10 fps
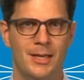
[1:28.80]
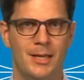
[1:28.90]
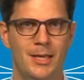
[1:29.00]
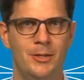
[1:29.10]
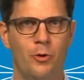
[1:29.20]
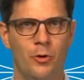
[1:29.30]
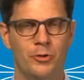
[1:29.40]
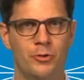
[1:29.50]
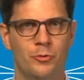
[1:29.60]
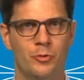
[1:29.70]
in
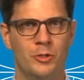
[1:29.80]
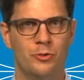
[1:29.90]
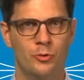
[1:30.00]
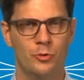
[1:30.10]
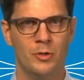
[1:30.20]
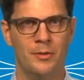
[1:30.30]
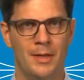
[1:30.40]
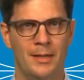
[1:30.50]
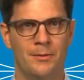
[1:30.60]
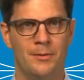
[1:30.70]
order to ensure
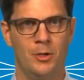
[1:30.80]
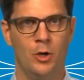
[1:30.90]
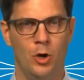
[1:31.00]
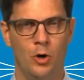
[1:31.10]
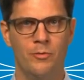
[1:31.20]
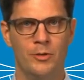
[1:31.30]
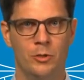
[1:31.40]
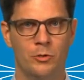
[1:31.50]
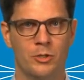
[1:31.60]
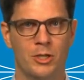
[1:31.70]
that the
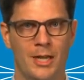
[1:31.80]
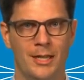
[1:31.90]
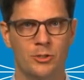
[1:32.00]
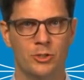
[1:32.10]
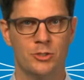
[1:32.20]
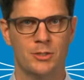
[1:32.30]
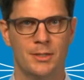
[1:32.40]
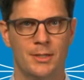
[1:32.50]
overload clutch